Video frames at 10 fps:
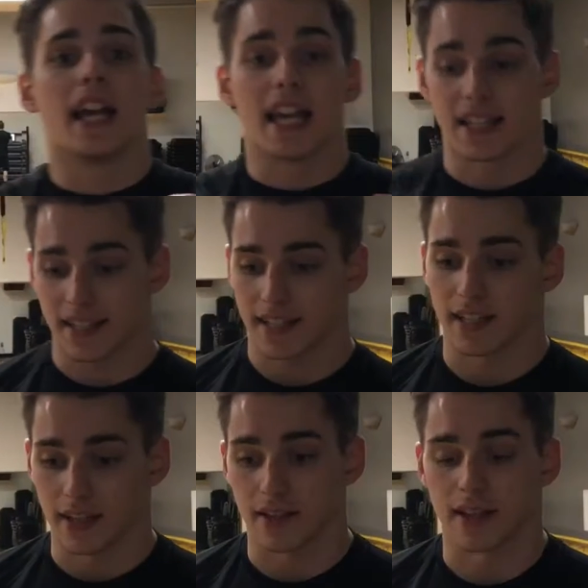is
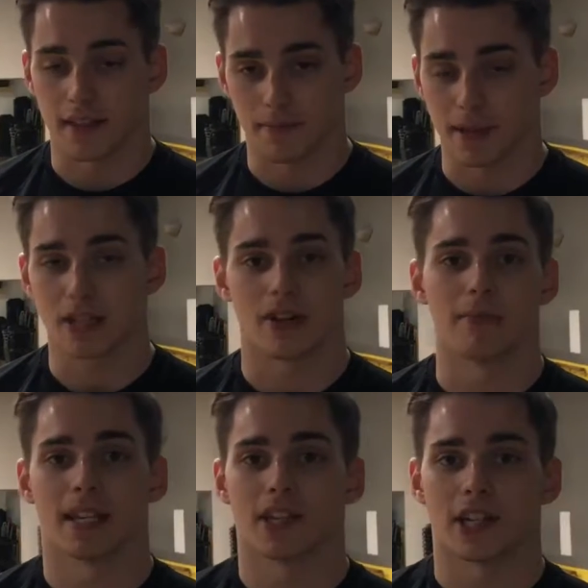the best
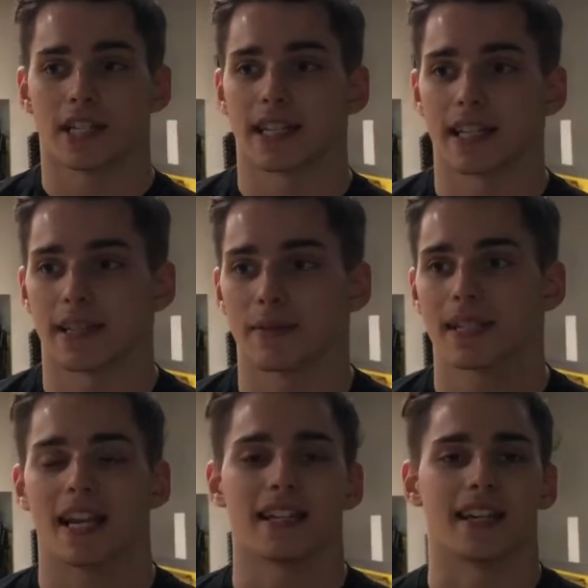treatment is just to
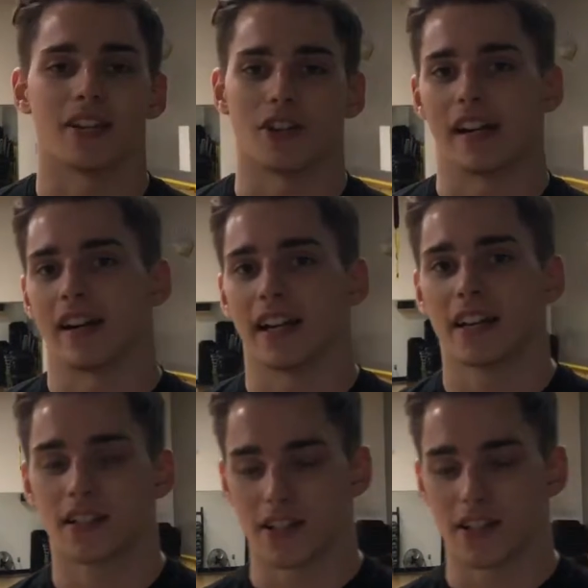stay stationary.